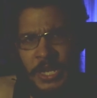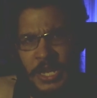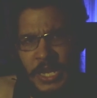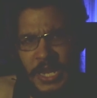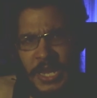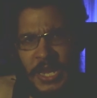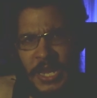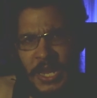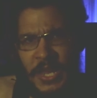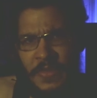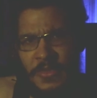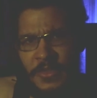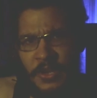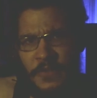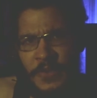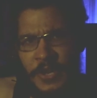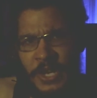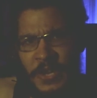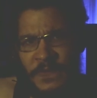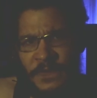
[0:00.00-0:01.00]
And they're
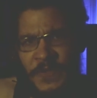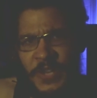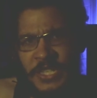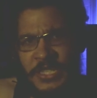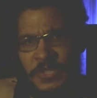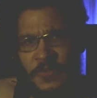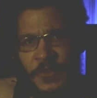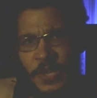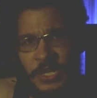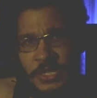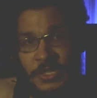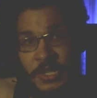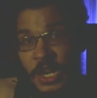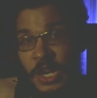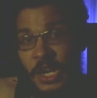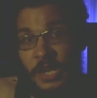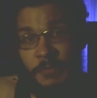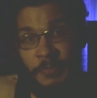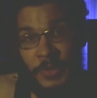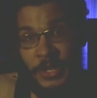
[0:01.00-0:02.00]
very effective on
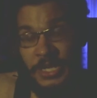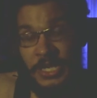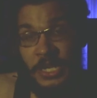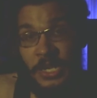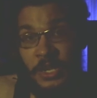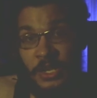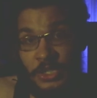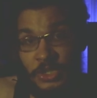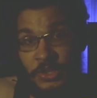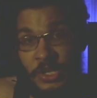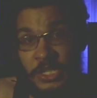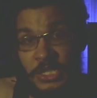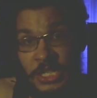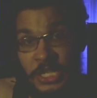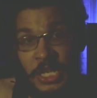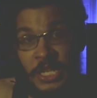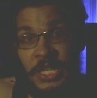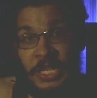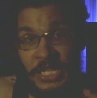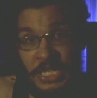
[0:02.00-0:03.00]
dark, but here, Joey
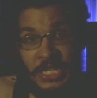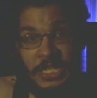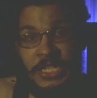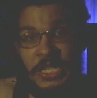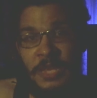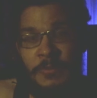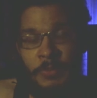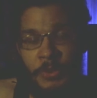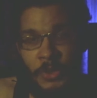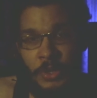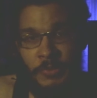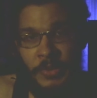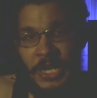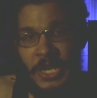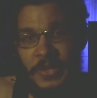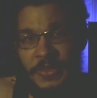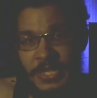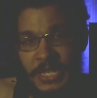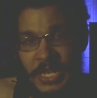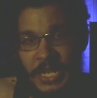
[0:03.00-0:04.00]
Janela, he did pull the win
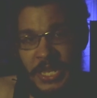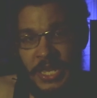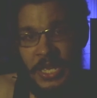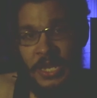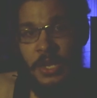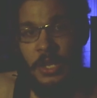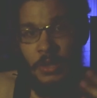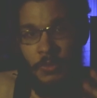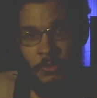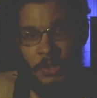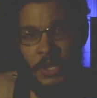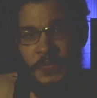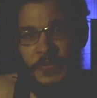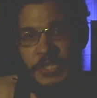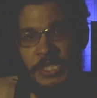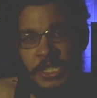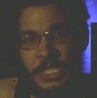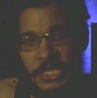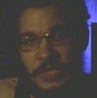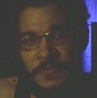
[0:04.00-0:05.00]
out at the end with a
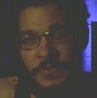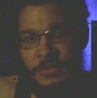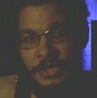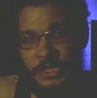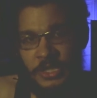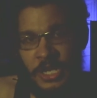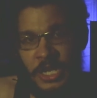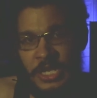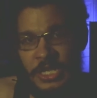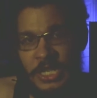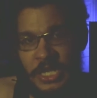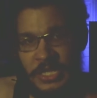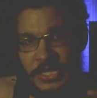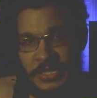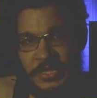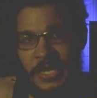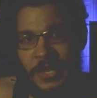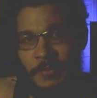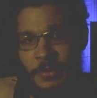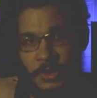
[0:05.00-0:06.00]
scissor from Sunny Kiss,
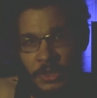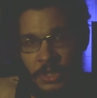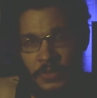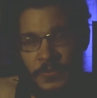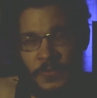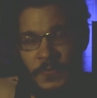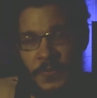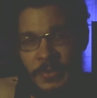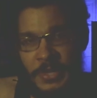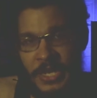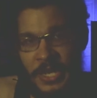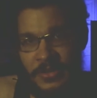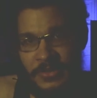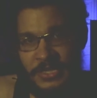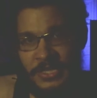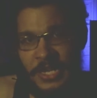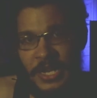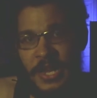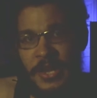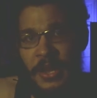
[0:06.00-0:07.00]
stopping Lufer from the
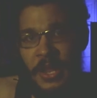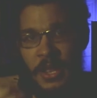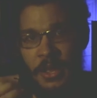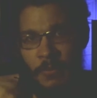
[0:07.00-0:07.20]
outside.